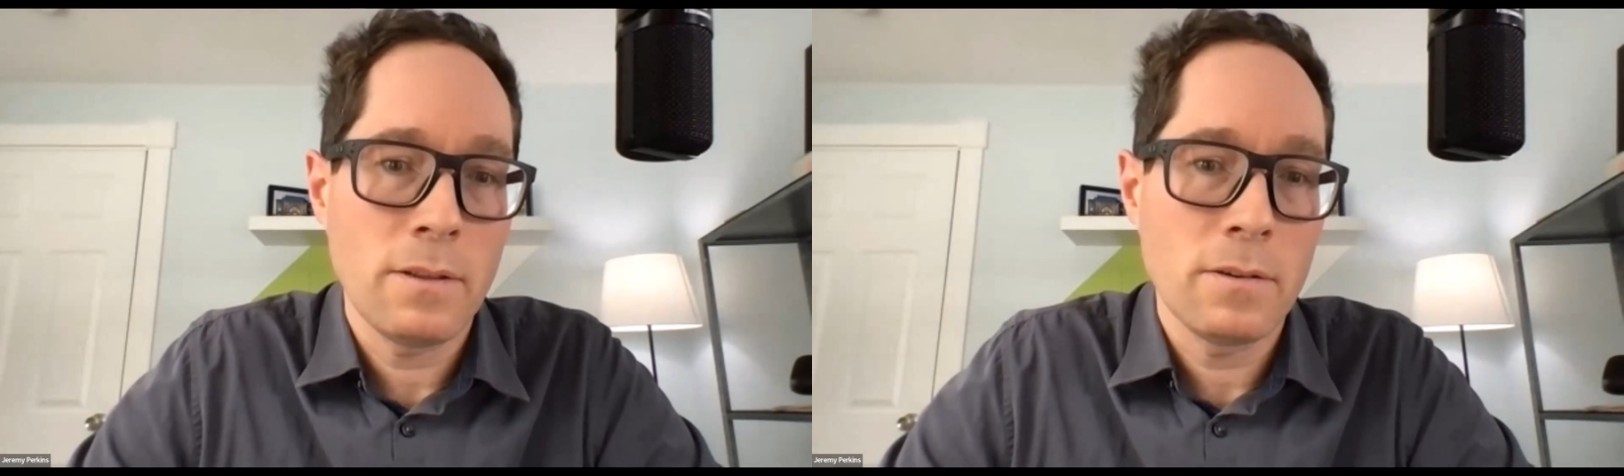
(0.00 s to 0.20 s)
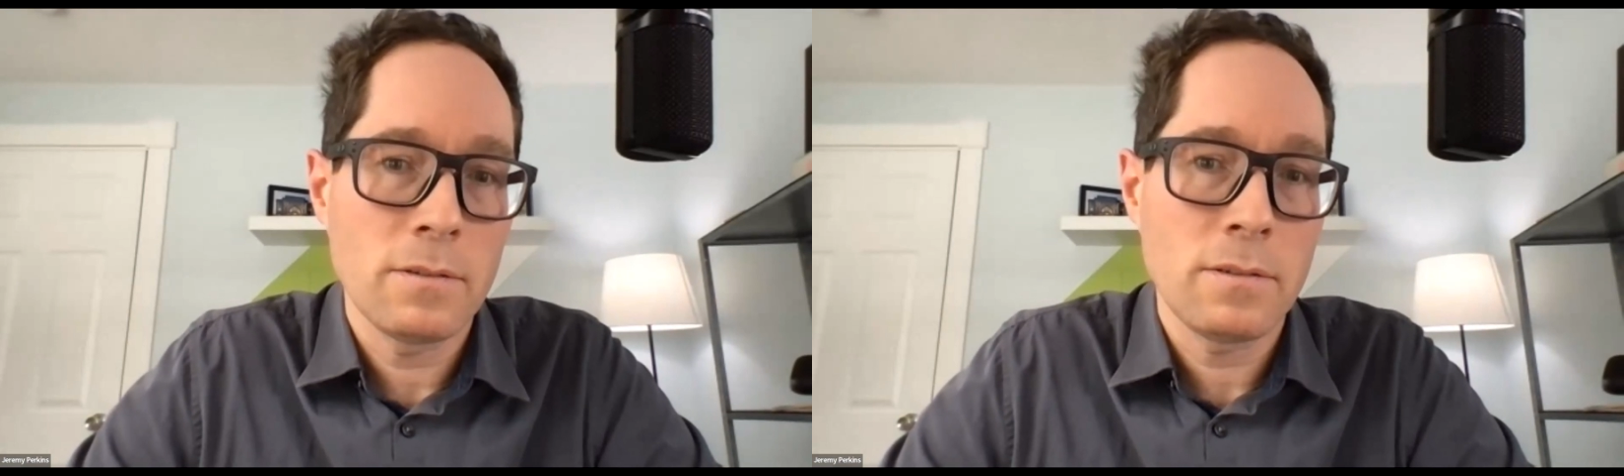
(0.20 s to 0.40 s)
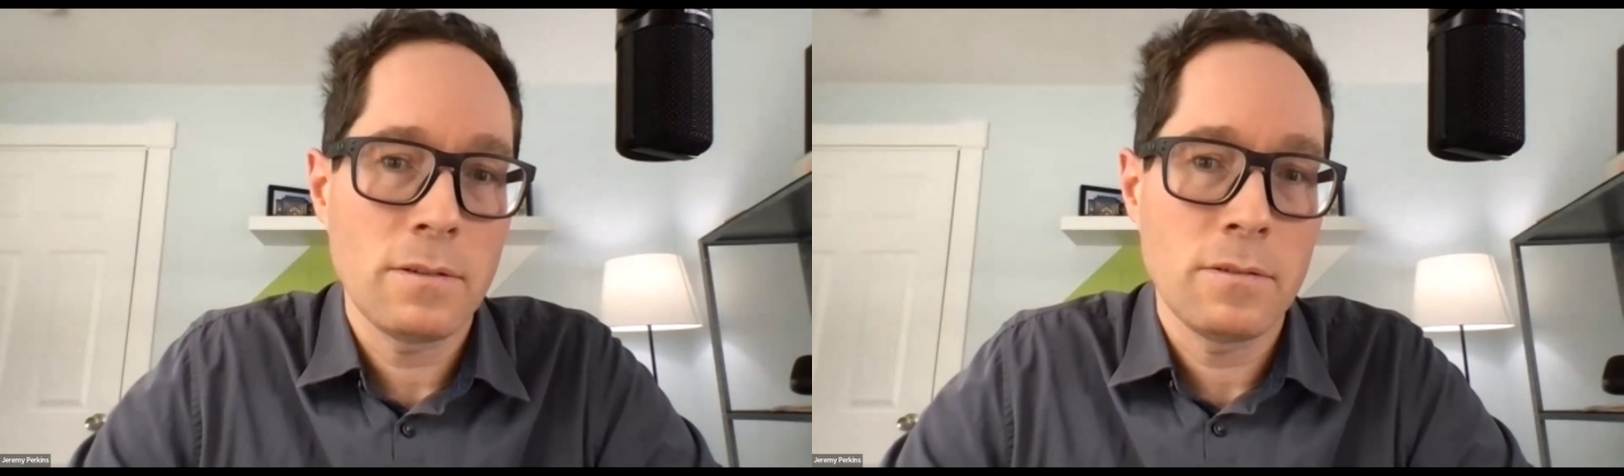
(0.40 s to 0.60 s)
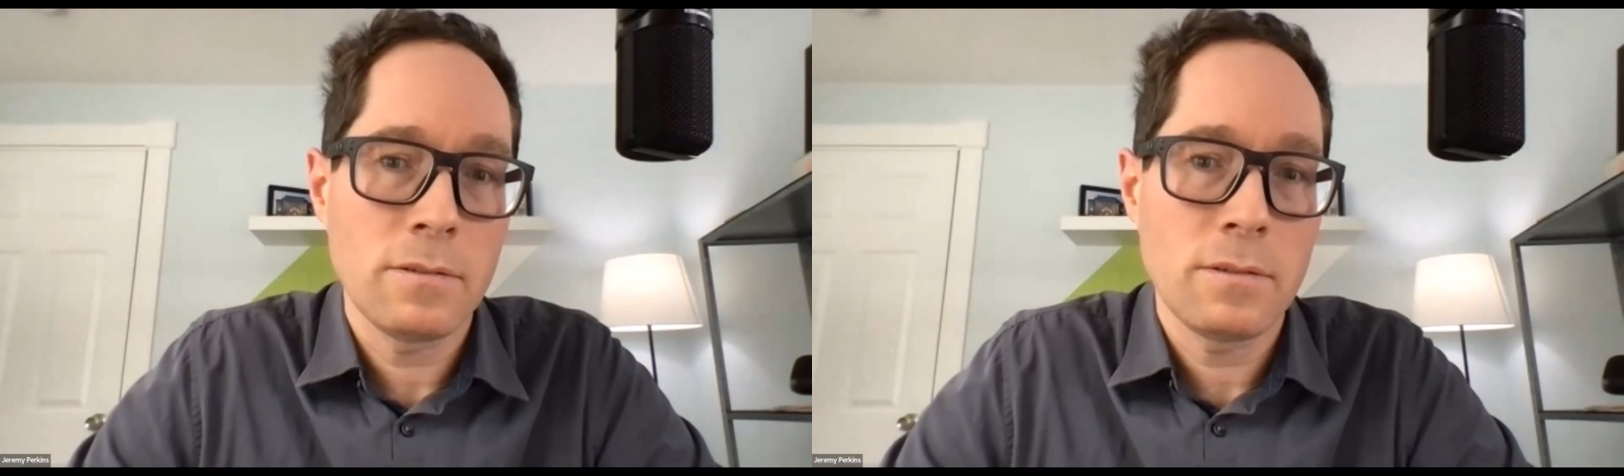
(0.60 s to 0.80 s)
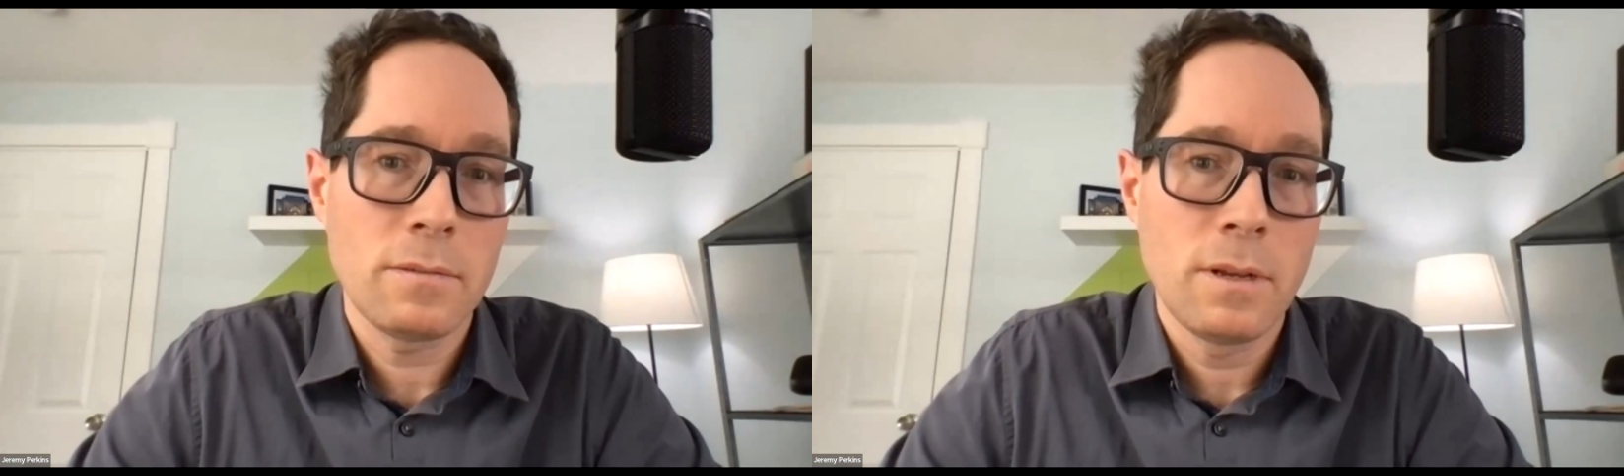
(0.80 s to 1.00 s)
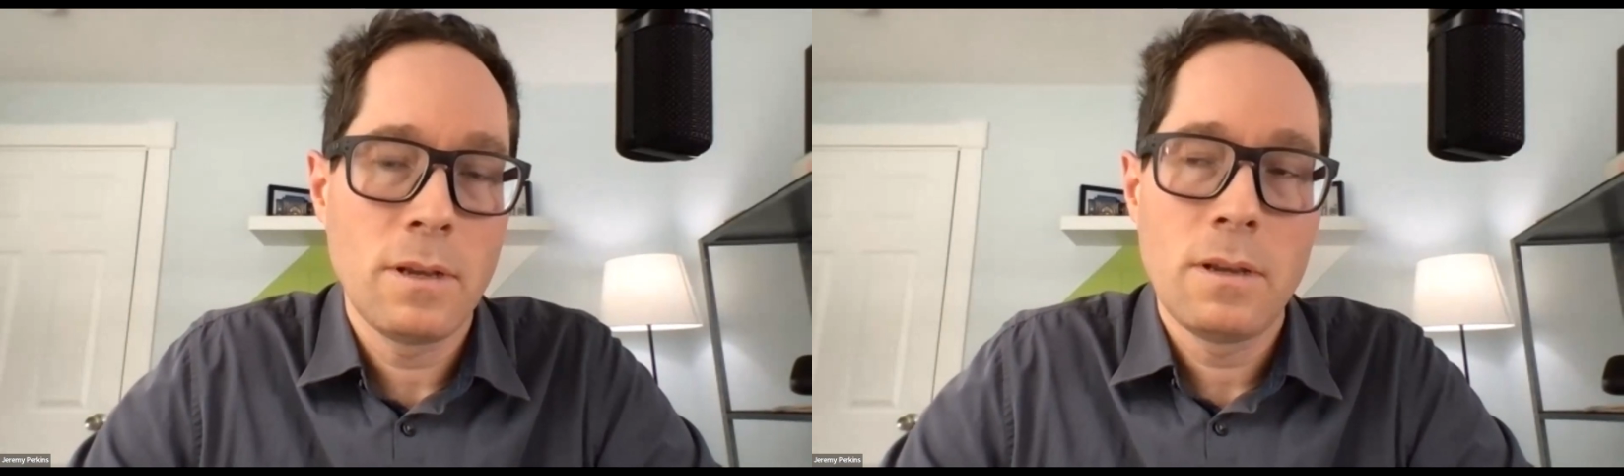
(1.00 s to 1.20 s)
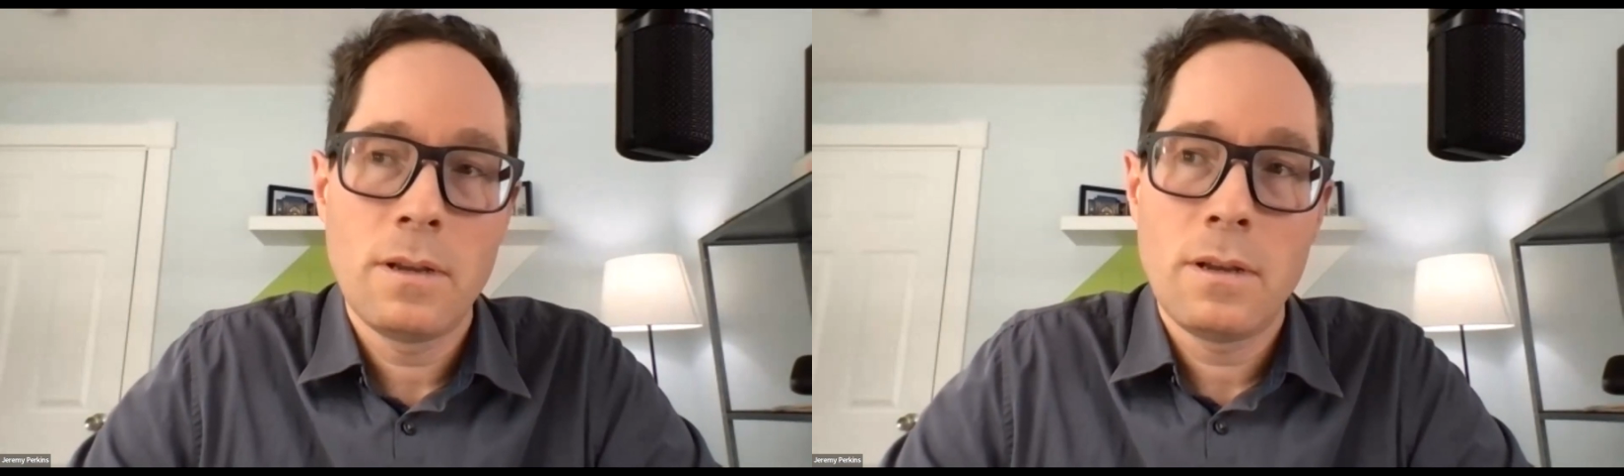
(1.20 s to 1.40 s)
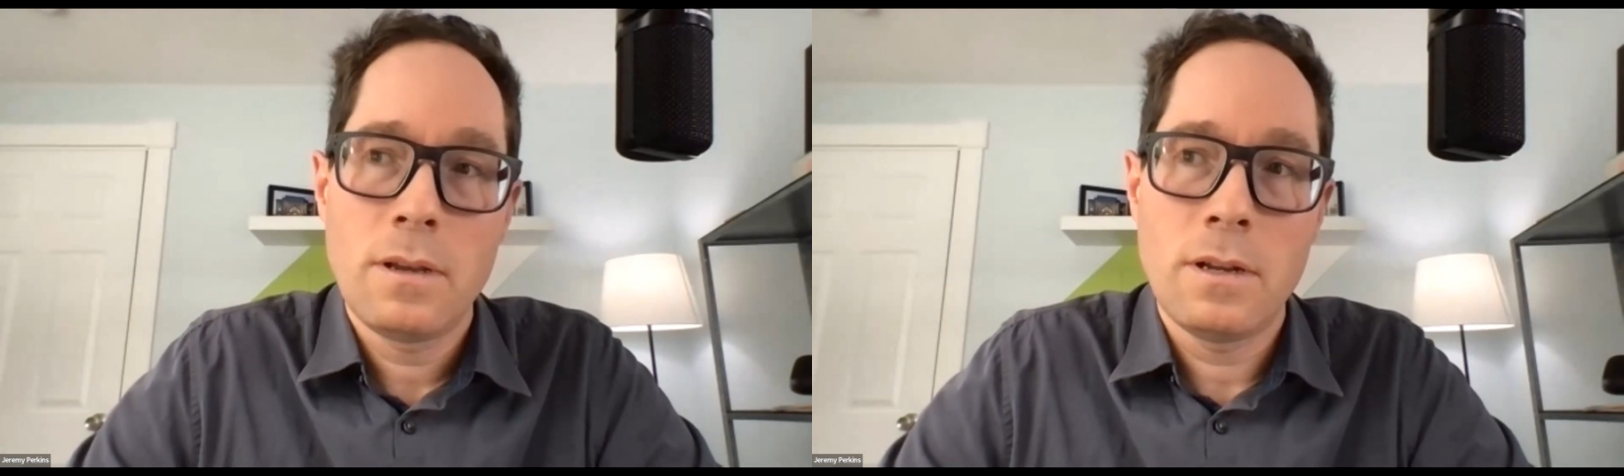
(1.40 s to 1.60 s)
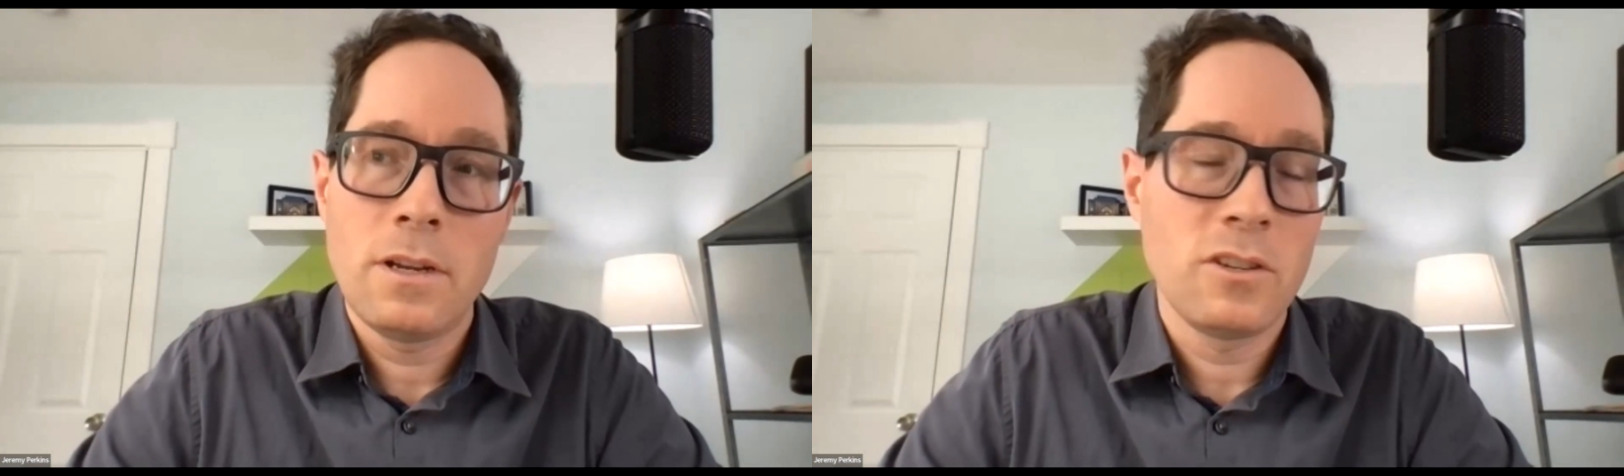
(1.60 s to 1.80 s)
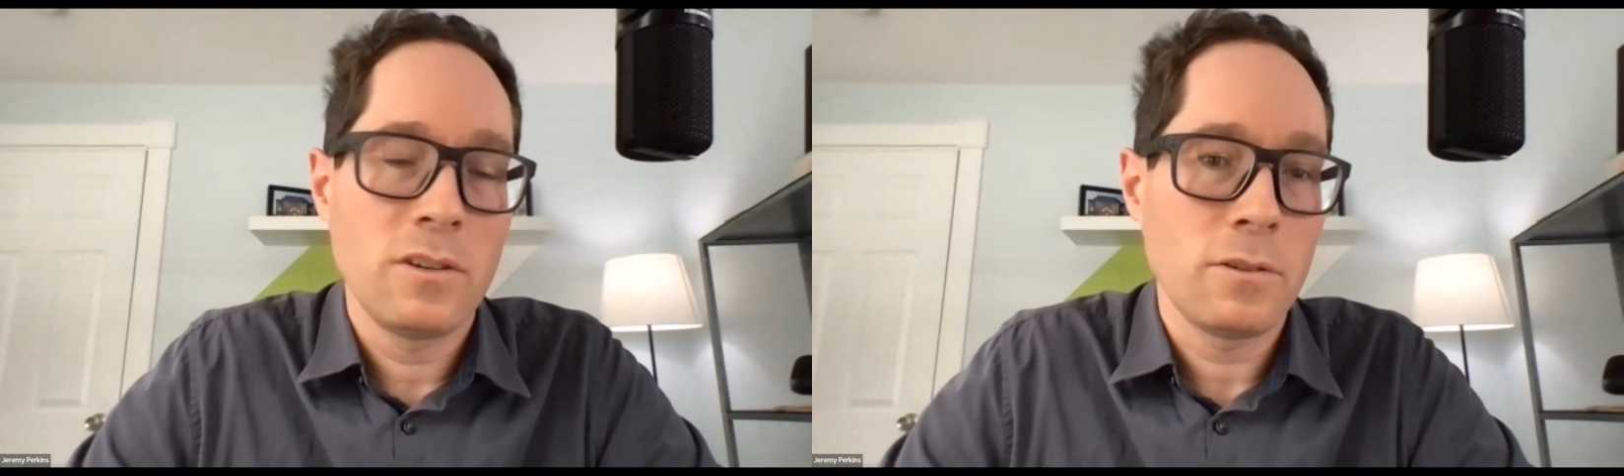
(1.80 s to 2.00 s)
There's there's
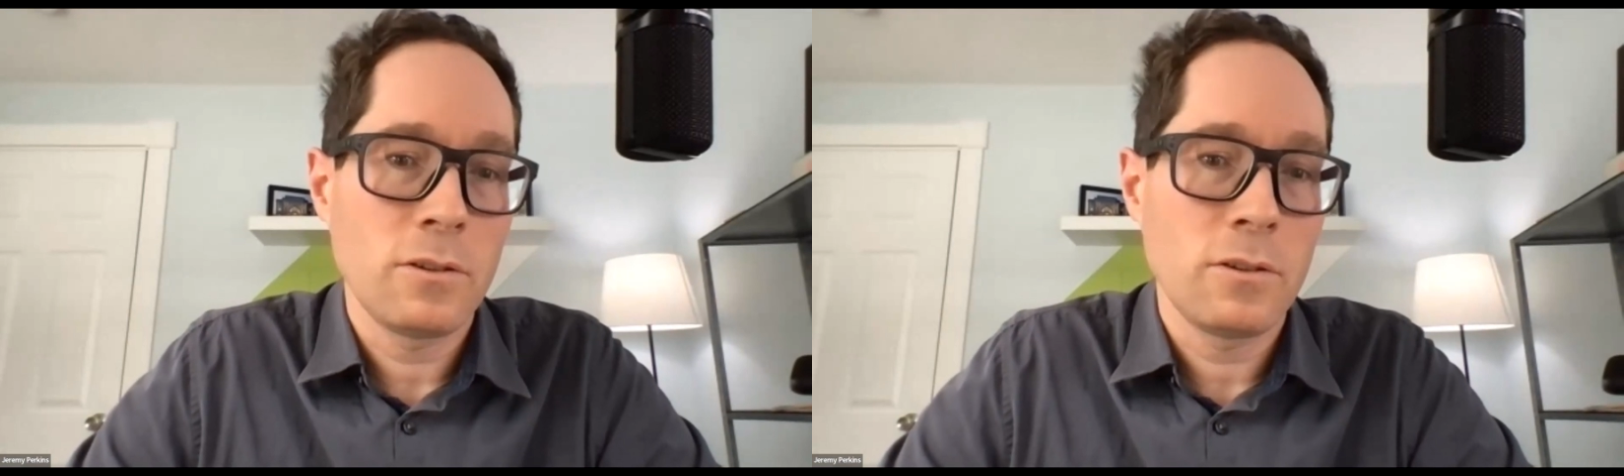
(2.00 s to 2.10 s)
additional